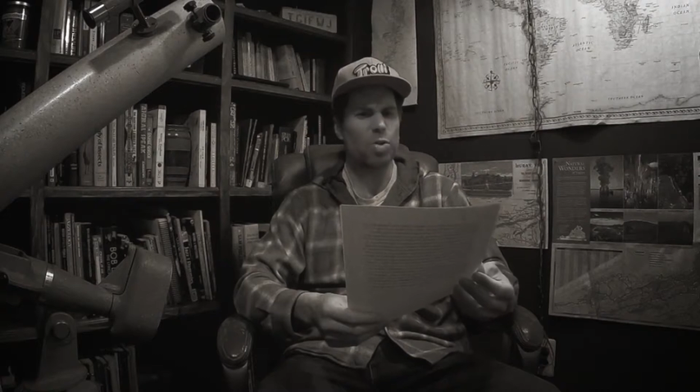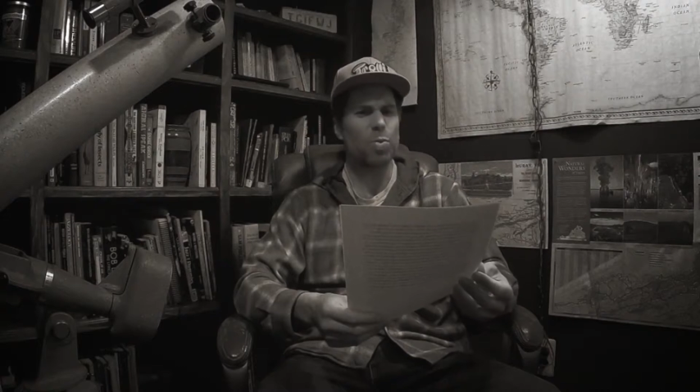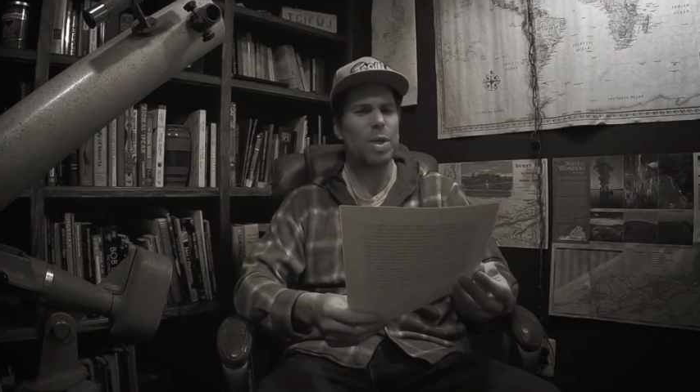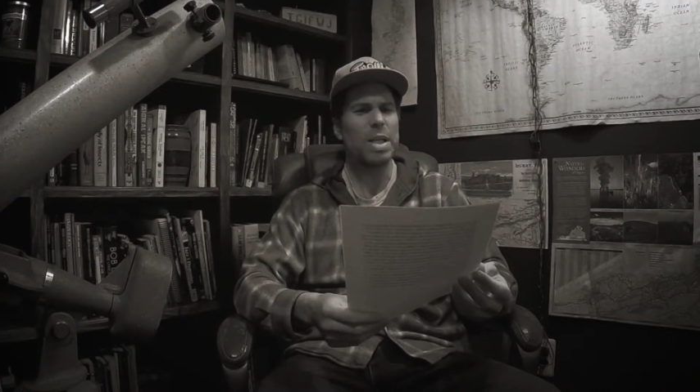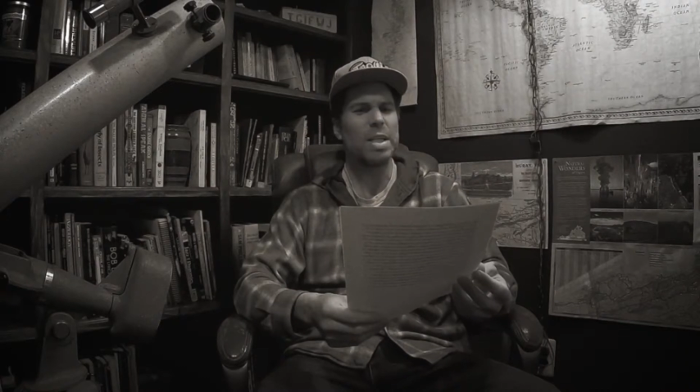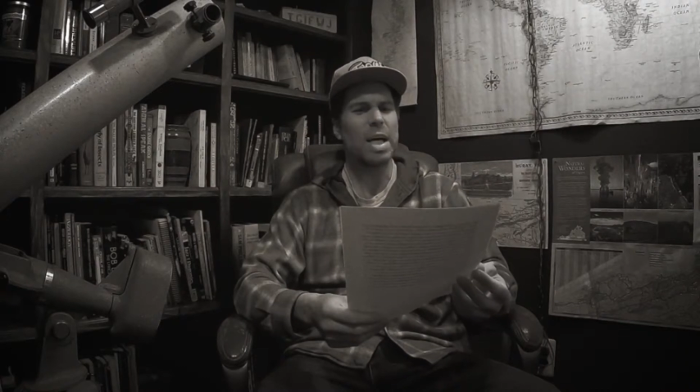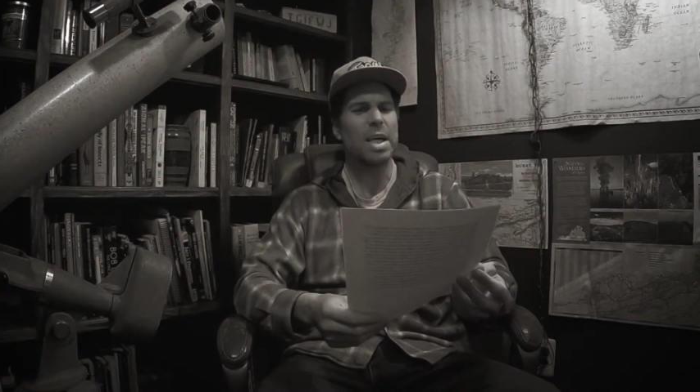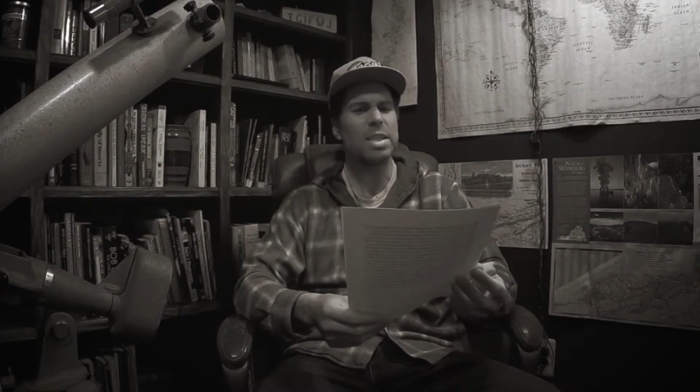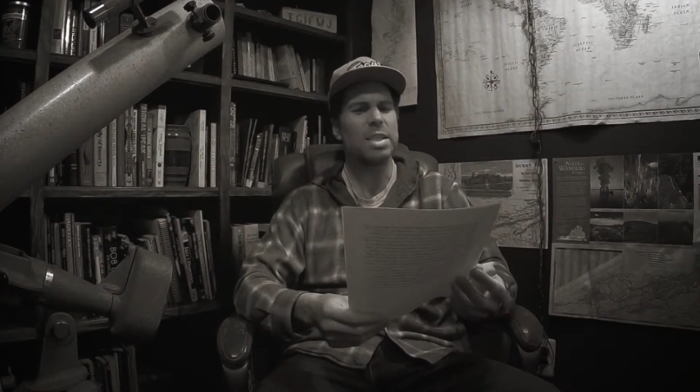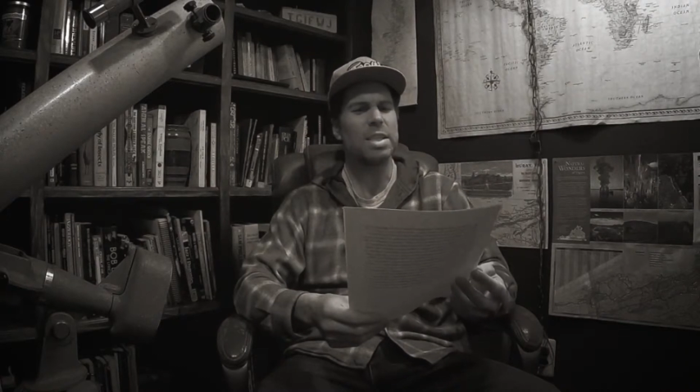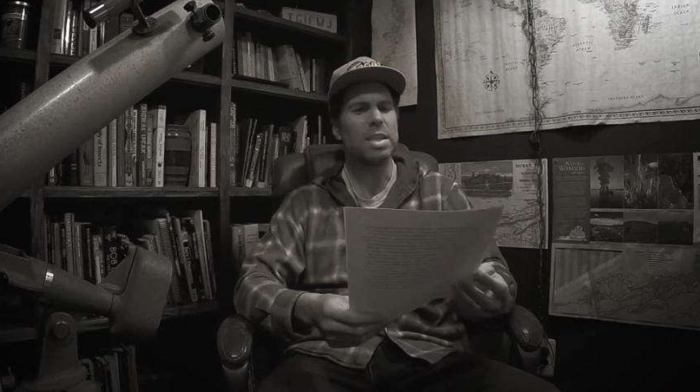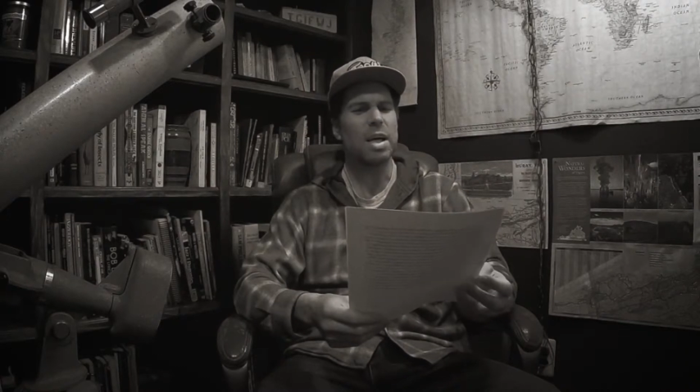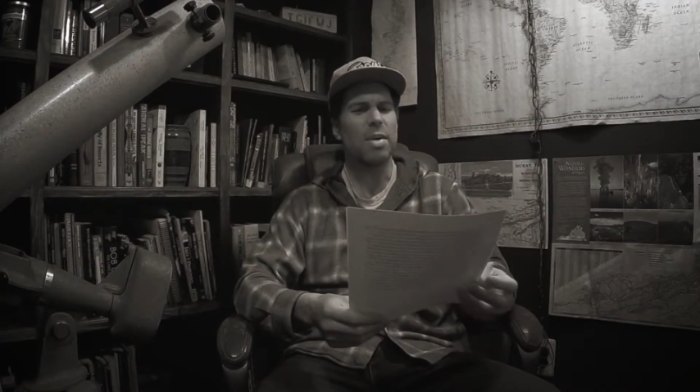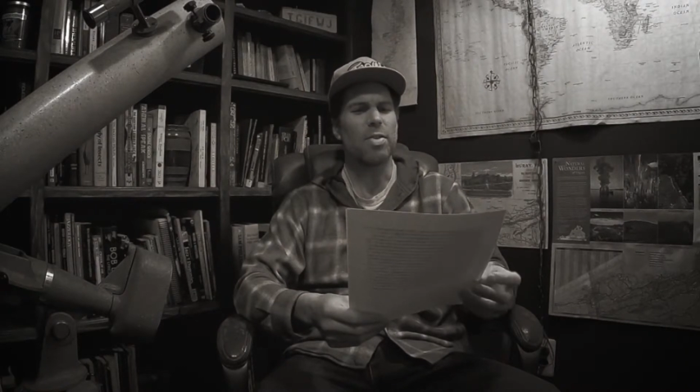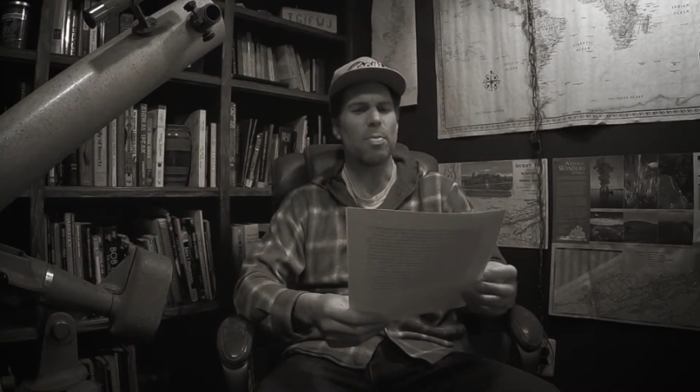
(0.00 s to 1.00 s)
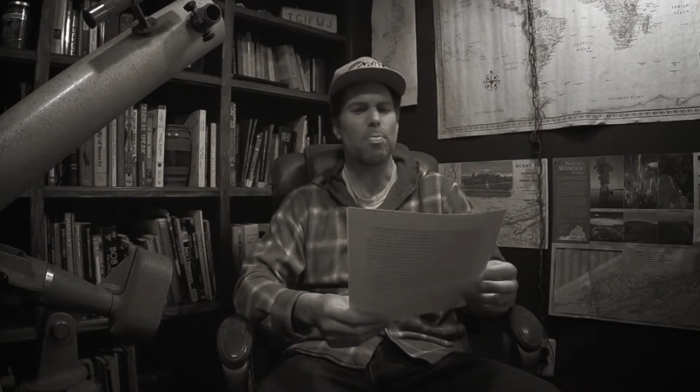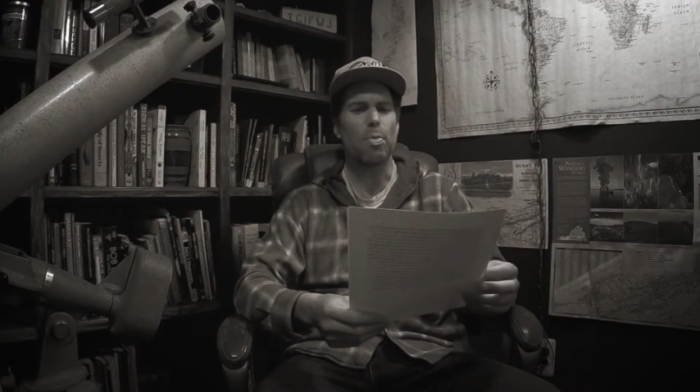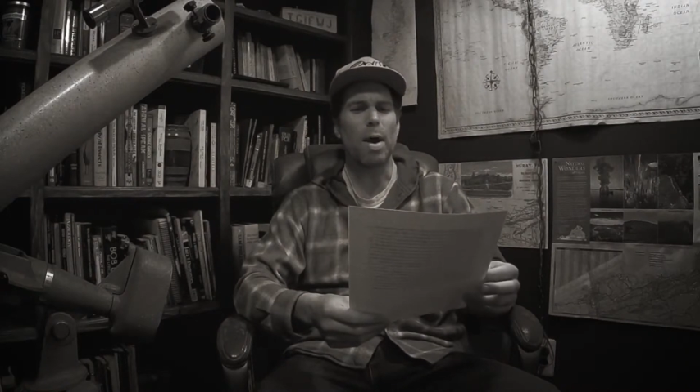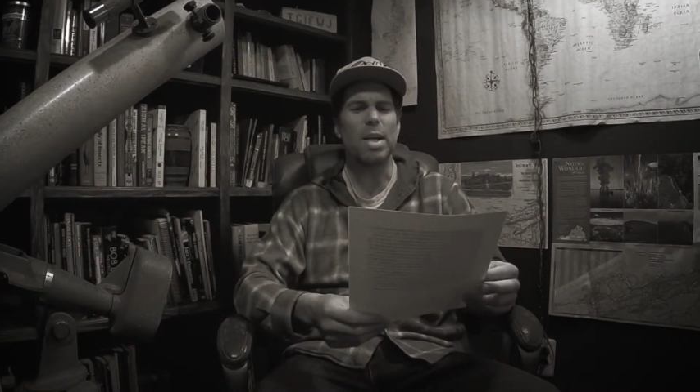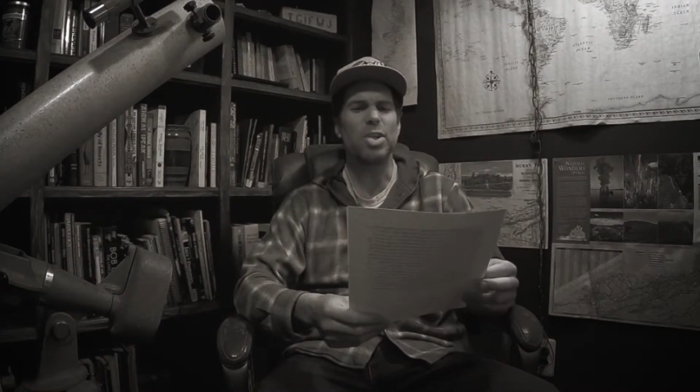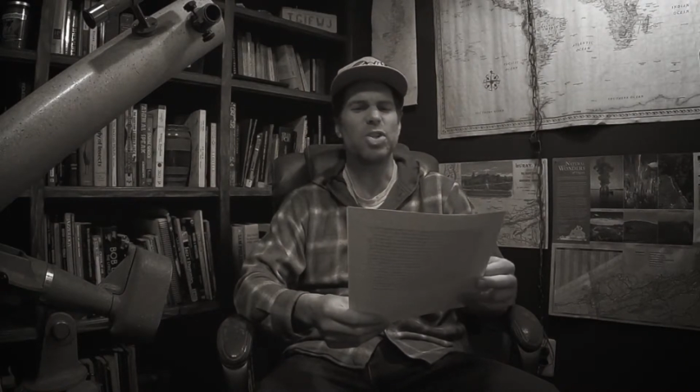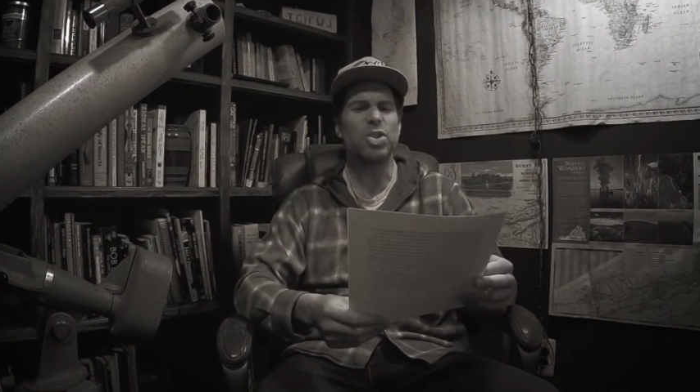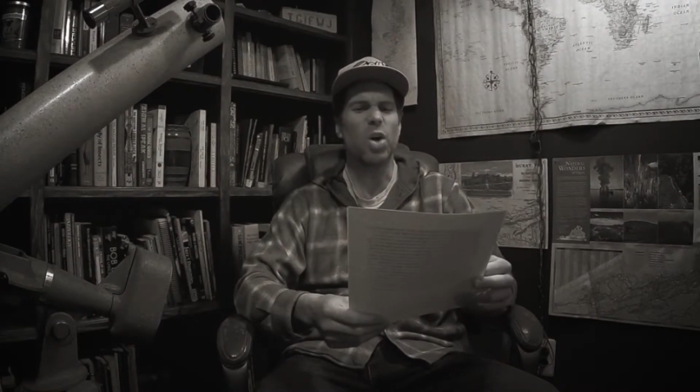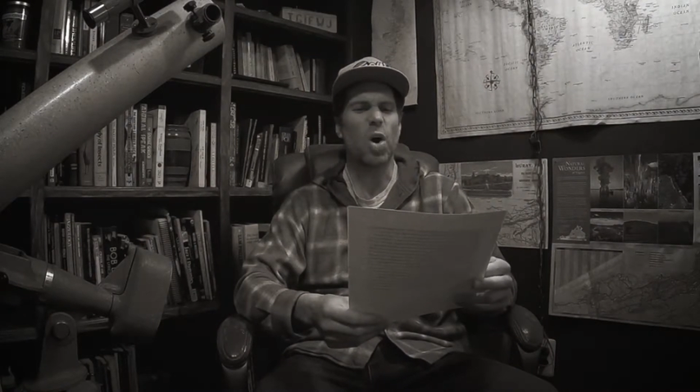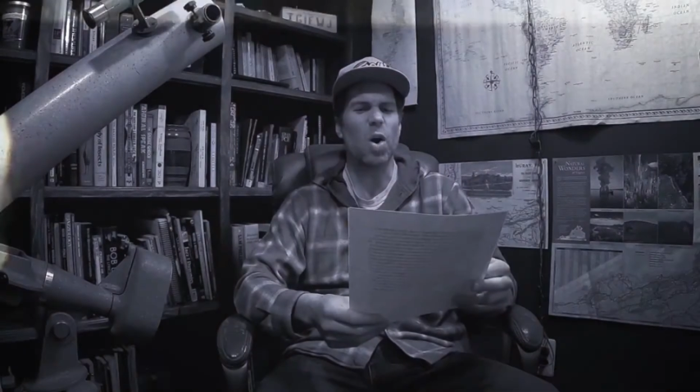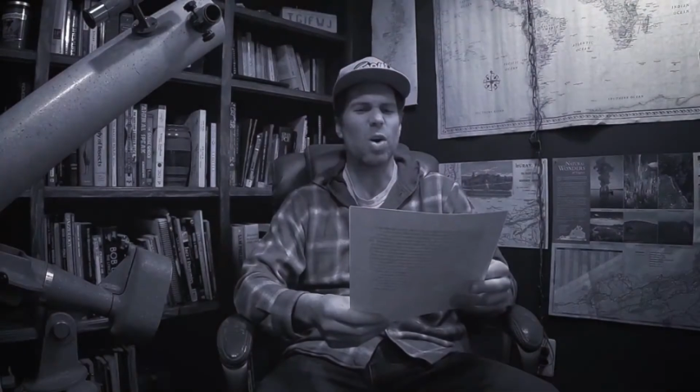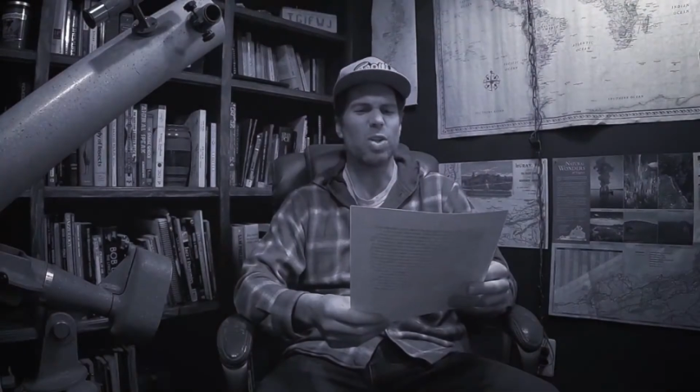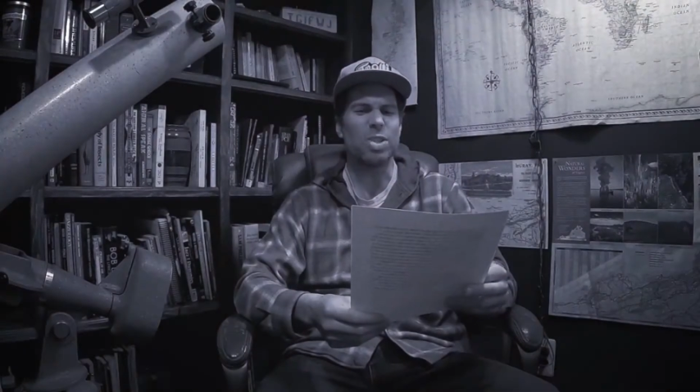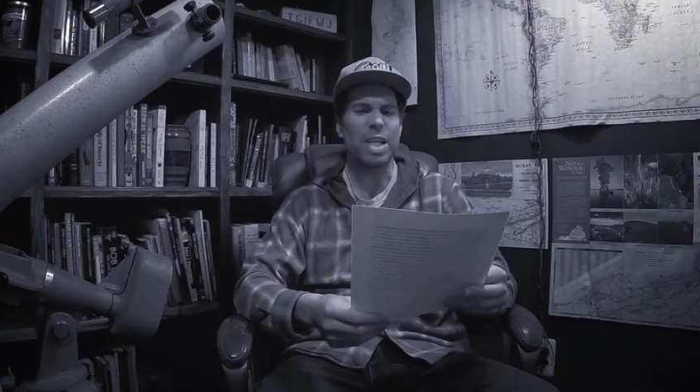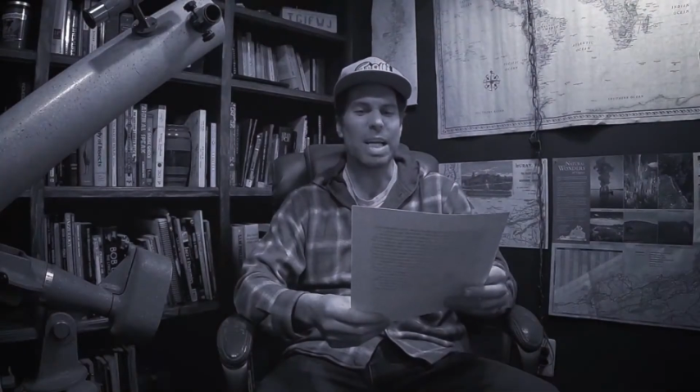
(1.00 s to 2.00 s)
3 dozen of the brightest
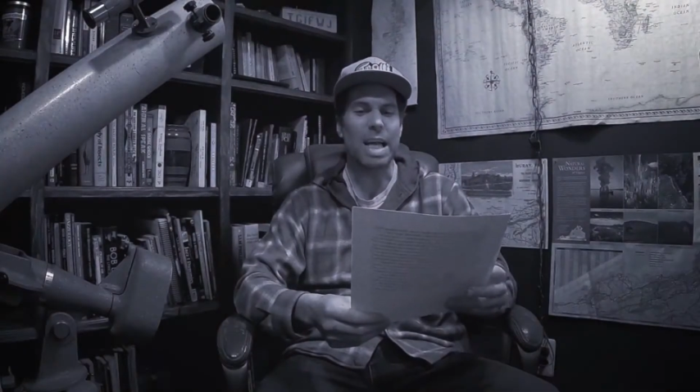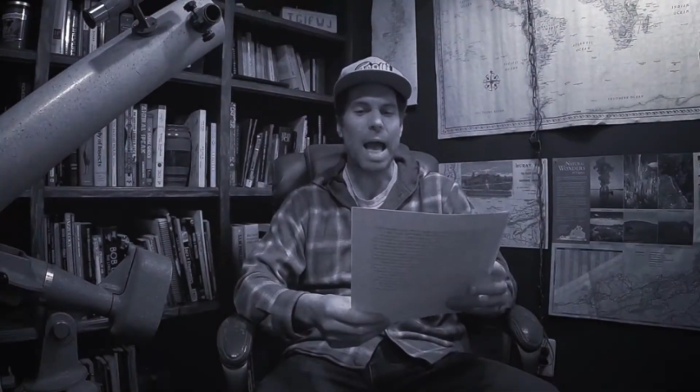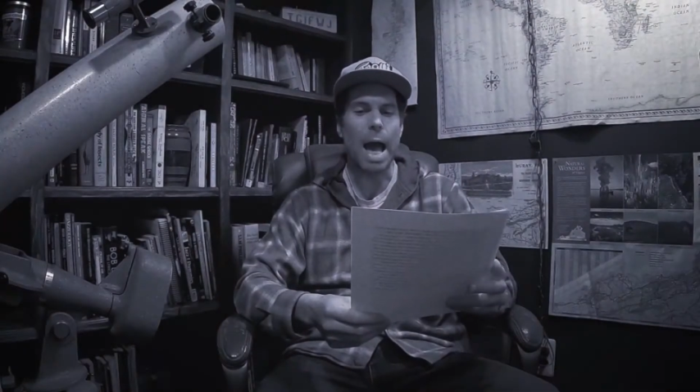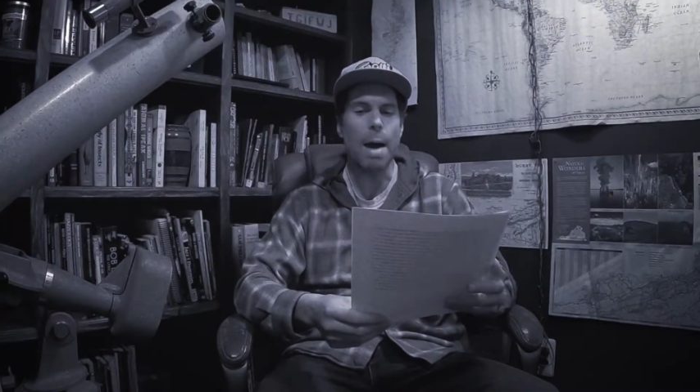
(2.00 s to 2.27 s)
stars like